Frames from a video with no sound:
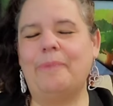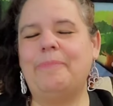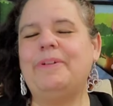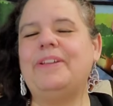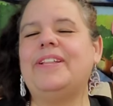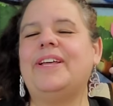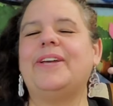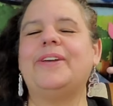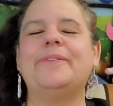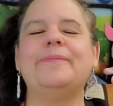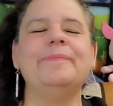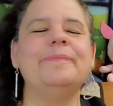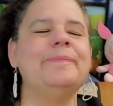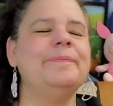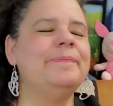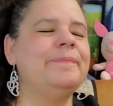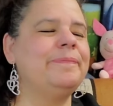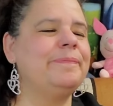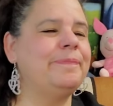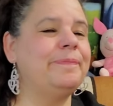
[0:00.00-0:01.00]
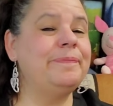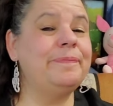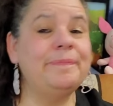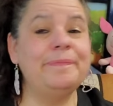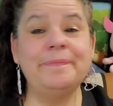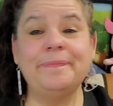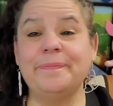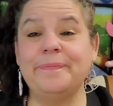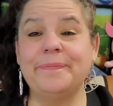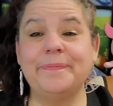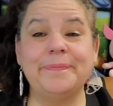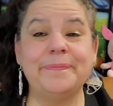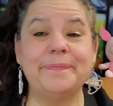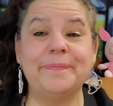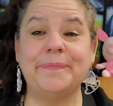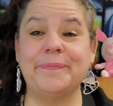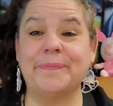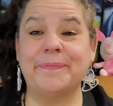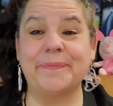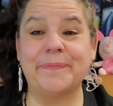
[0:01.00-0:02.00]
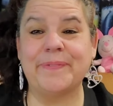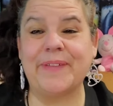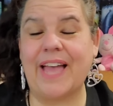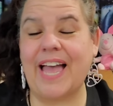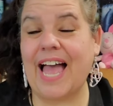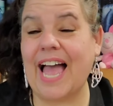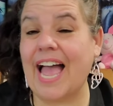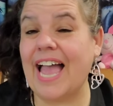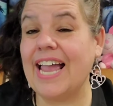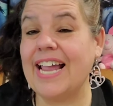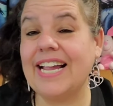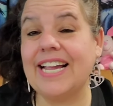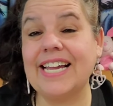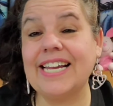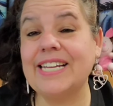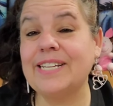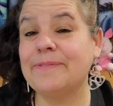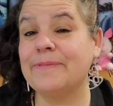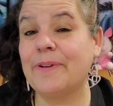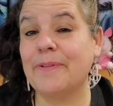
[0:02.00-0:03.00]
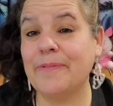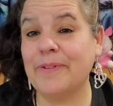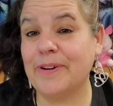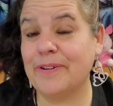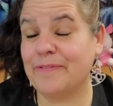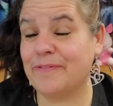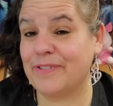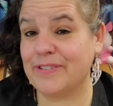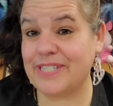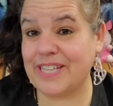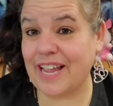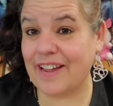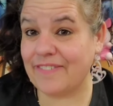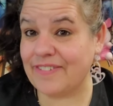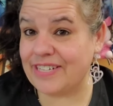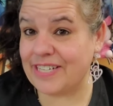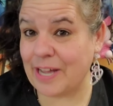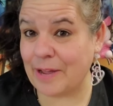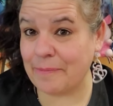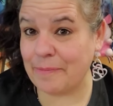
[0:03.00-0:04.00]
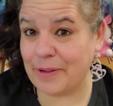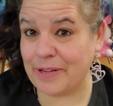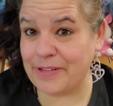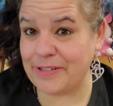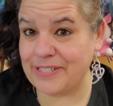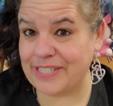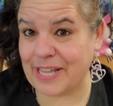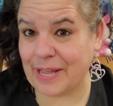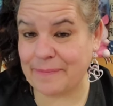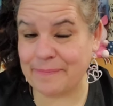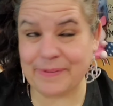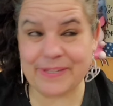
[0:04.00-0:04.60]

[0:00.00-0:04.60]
I'll be like, Mmm, I ain't gonna smell wonderful. So every time I use that